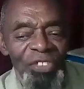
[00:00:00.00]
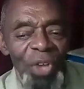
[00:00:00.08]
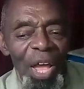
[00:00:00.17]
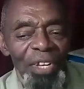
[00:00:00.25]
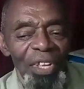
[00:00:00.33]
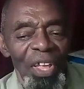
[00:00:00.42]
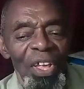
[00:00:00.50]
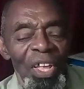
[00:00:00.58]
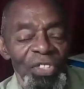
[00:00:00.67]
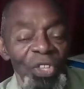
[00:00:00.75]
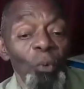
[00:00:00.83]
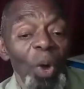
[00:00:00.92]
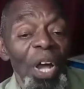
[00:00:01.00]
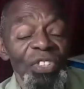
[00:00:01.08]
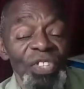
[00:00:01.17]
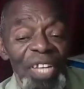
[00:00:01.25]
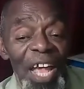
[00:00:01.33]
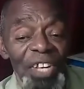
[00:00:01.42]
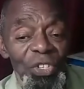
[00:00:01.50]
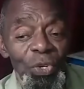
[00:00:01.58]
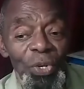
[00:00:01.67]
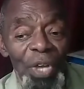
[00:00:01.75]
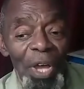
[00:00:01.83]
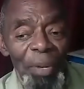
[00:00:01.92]
I try to, the ones that I
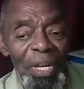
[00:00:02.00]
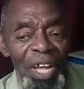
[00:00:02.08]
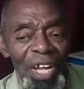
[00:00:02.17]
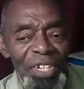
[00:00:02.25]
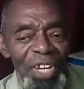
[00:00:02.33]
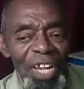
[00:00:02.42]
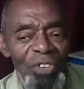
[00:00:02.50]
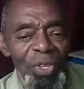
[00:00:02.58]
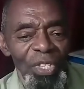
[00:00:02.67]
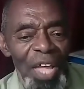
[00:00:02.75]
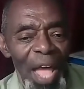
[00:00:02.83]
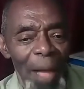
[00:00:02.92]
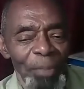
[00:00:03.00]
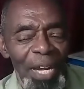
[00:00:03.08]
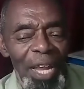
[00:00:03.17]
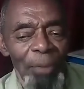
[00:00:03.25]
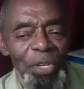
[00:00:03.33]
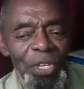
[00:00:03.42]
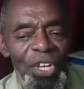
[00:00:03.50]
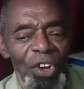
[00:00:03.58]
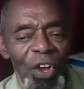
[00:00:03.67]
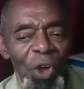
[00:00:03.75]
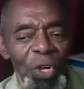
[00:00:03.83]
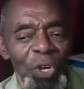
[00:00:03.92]
do come in contact with, I'm not able to get
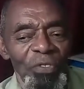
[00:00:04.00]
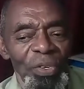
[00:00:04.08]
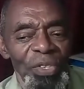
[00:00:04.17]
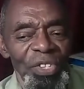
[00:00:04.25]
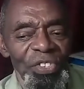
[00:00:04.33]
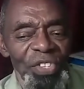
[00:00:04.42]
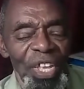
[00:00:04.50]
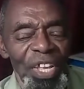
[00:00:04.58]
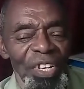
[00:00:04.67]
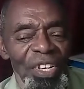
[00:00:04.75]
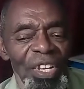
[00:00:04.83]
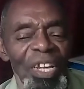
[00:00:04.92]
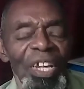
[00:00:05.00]
all over the state,